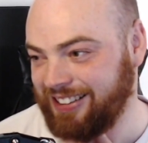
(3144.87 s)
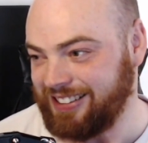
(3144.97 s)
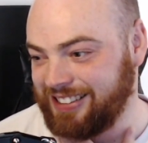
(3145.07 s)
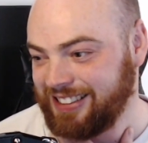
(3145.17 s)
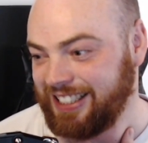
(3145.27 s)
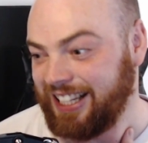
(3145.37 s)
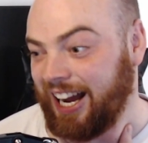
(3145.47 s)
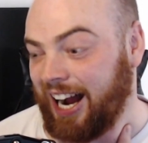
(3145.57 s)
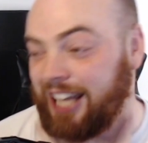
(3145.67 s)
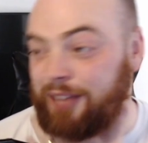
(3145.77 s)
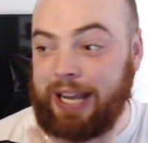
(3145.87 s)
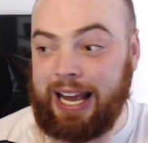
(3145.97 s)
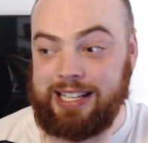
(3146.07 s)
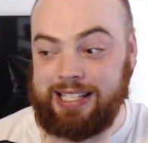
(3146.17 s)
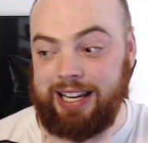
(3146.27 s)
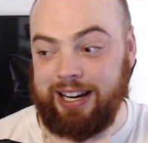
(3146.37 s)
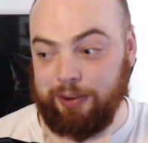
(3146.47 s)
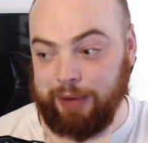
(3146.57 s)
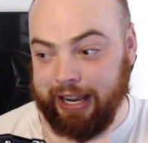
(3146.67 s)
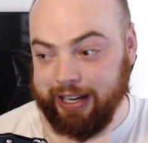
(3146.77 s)
And then we get to see her.
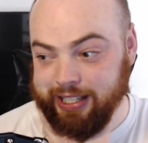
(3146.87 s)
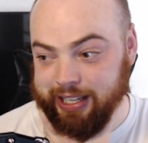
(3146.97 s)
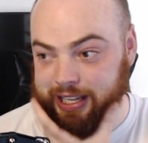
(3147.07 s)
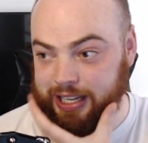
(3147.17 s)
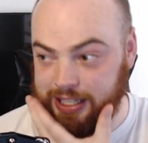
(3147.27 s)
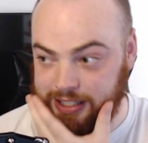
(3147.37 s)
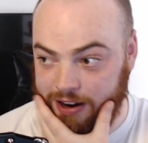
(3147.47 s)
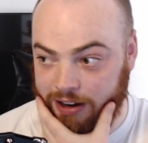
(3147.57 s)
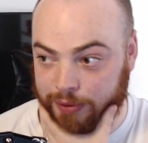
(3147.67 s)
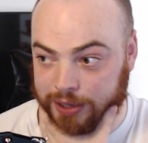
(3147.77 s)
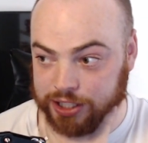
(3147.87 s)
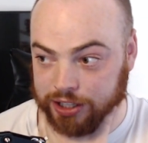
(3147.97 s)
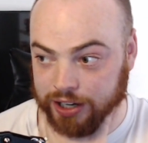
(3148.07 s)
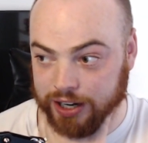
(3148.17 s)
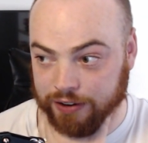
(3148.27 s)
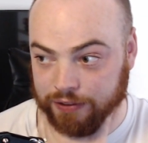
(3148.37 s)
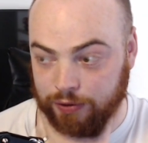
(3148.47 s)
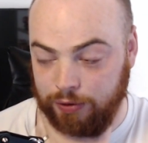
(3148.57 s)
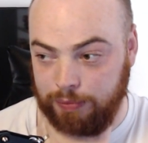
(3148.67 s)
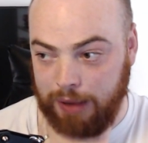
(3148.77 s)
We get to see Scarlet Witch in her
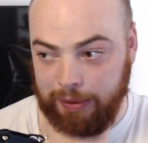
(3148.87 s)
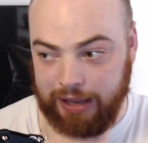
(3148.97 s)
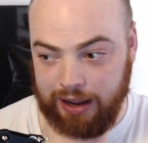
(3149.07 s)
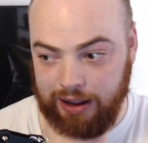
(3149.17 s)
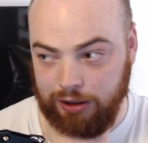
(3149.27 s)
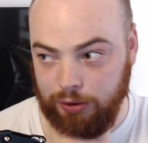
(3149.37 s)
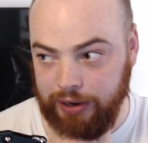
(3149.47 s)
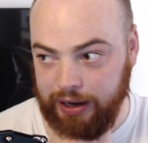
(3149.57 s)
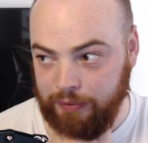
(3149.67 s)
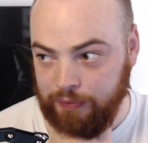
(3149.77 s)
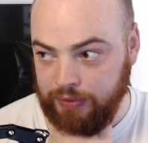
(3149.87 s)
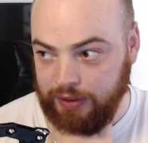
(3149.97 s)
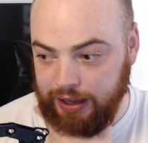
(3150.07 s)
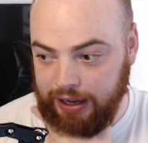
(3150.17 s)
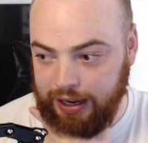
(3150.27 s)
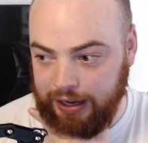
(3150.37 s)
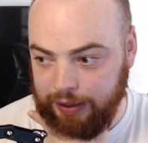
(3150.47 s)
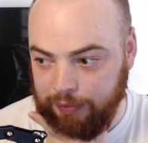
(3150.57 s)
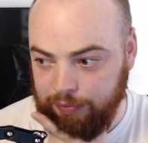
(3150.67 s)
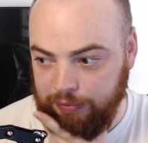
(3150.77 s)
full Baba Yaga glory.
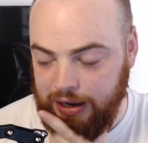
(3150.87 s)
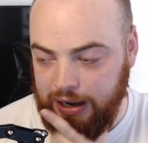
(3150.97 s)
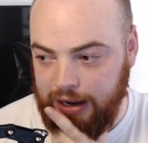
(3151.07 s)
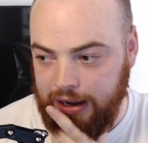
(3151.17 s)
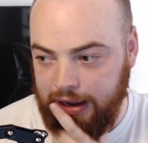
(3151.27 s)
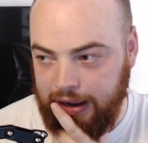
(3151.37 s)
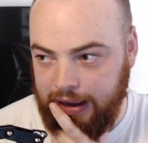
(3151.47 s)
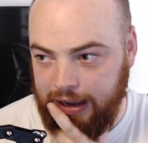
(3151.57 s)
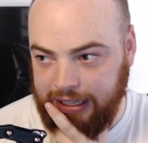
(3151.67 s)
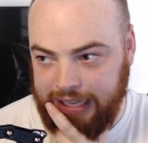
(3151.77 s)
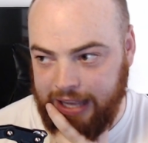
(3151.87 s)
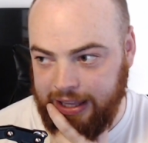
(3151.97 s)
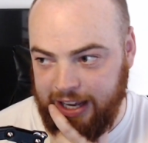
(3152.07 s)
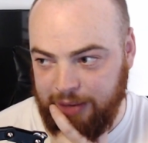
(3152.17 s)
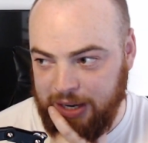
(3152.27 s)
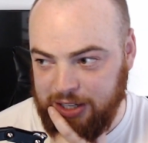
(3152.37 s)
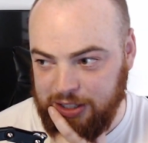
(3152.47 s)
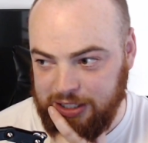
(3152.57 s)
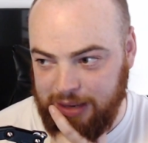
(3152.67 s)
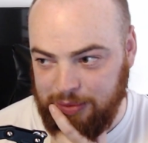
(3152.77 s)
And again, the animation
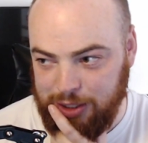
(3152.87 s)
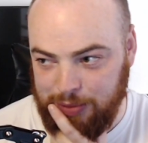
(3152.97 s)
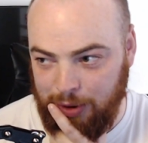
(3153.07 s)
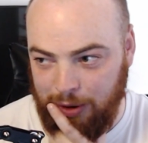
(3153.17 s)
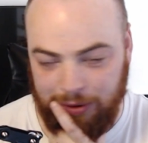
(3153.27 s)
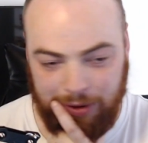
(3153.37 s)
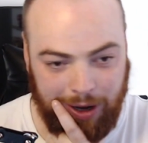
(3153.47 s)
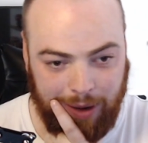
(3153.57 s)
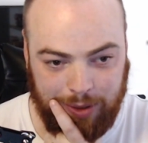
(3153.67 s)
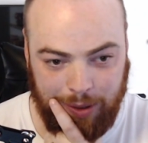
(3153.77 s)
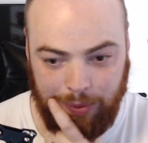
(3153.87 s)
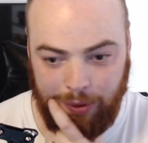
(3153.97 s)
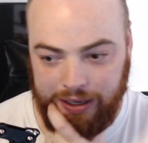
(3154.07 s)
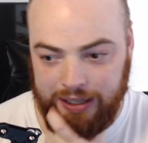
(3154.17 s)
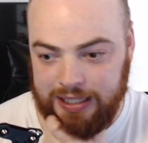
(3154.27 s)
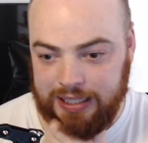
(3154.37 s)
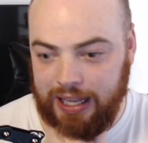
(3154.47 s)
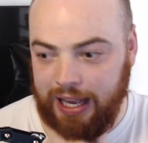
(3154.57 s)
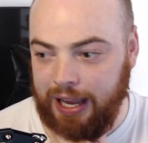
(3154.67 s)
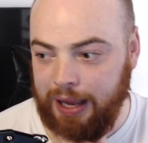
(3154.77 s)
is absolutely spot on, absolutely on point.
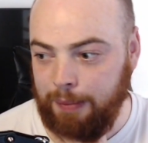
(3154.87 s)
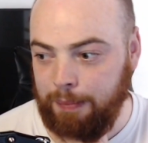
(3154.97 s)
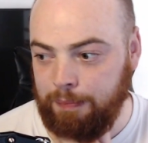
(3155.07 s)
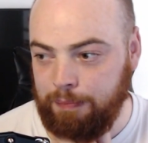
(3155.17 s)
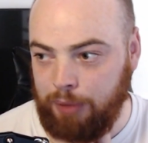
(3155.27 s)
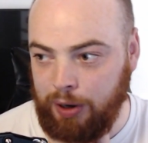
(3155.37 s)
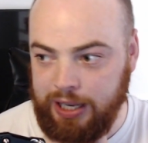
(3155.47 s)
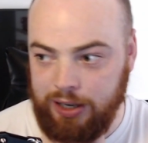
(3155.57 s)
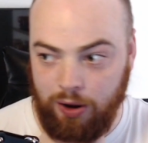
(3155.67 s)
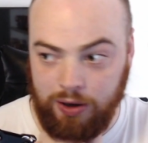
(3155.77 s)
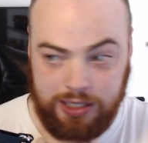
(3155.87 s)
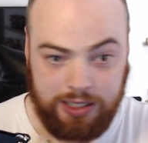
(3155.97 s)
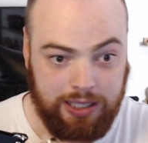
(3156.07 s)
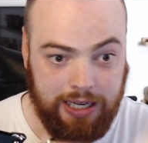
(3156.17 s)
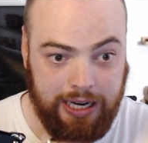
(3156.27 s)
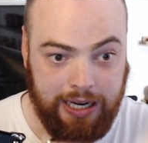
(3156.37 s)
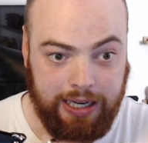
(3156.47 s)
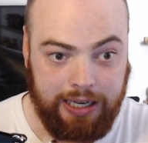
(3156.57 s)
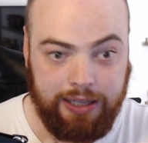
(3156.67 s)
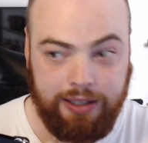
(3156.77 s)
Bucky knocks
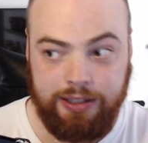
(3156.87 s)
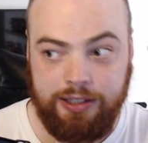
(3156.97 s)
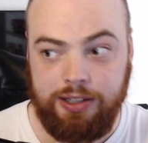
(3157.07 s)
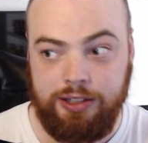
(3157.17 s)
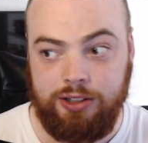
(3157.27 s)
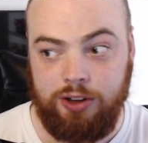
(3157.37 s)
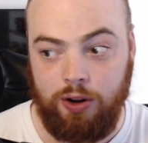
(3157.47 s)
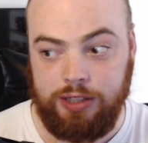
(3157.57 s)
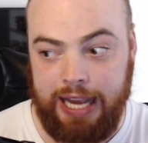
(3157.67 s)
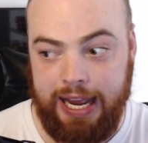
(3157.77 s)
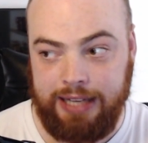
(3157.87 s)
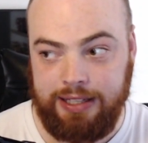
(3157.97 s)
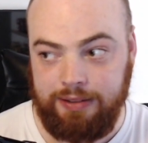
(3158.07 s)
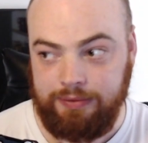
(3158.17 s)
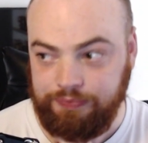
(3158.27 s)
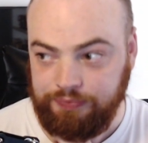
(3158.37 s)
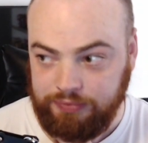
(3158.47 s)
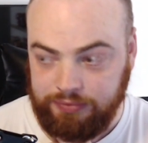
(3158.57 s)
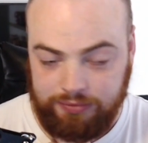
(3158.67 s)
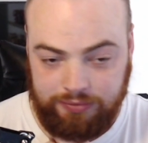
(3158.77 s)
Scott's head,
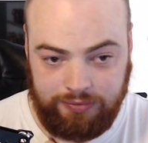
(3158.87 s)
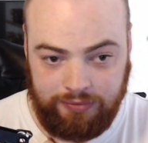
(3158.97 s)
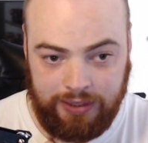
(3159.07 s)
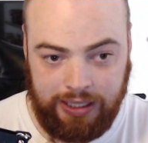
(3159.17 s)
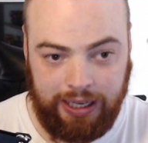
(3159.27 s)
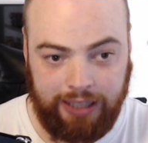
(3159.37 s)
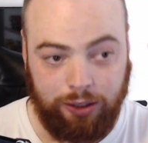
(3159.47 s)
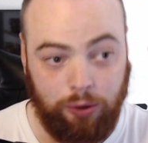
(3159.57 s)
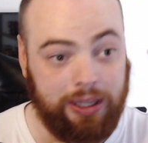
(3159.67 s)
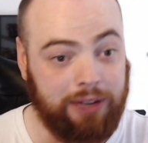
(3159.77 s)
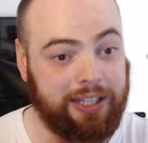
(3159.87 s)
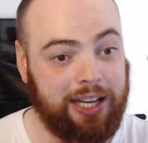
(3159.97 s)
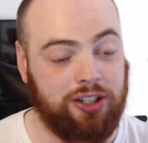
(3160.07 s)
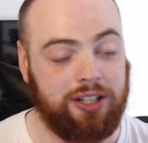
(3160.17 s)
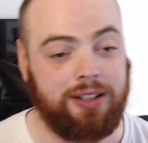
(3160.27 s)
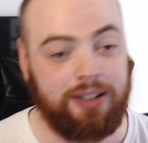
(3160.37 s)
and the cloak of levitation